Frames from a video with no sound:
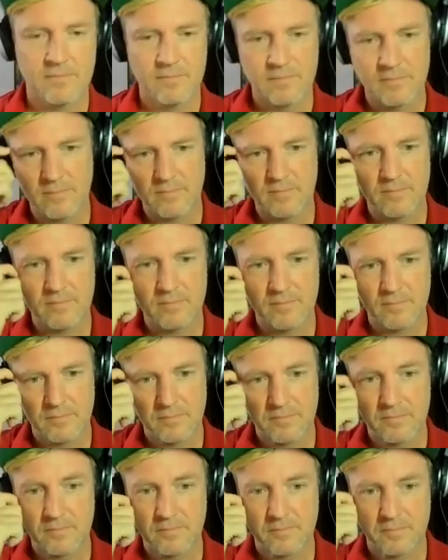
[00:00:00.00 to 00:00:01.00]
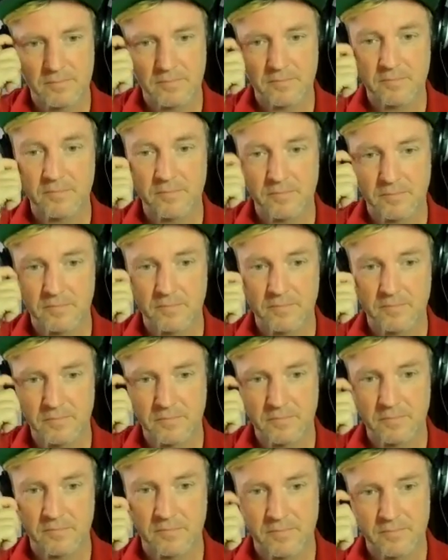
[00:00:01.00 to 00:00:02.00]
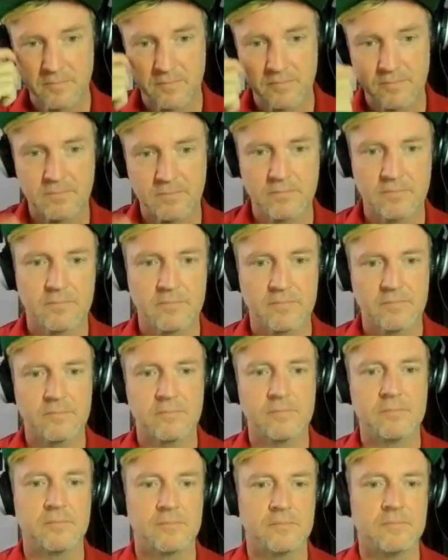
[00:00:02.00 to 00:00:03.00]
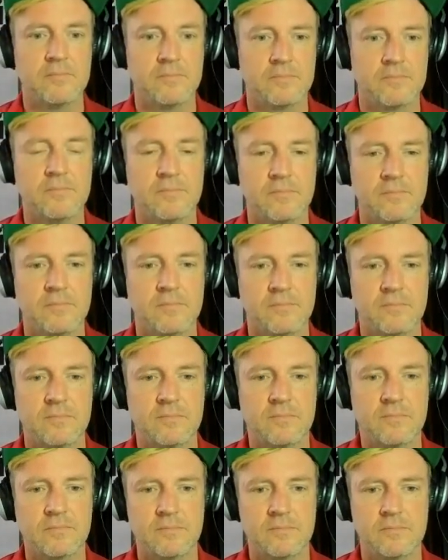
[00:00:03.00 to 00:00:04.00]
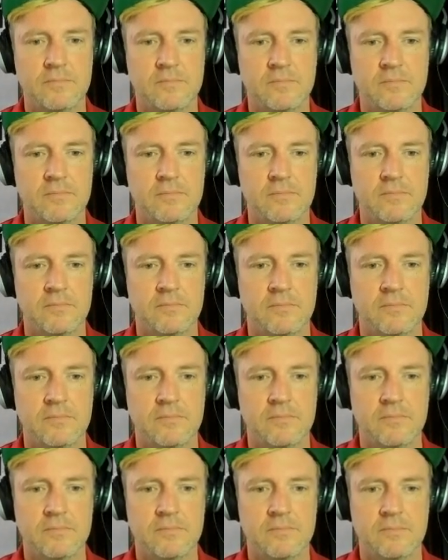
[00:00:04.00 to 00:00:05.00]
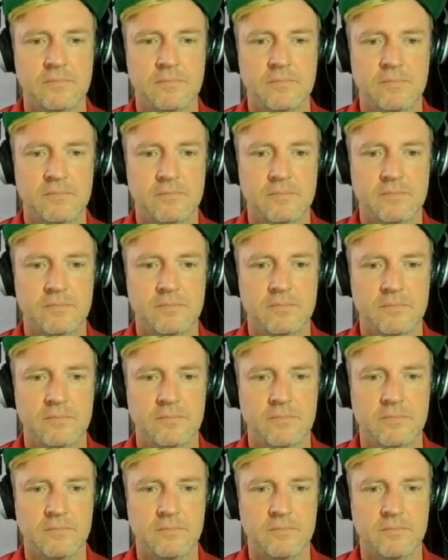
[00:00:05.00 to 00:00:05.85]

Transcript: [no speech]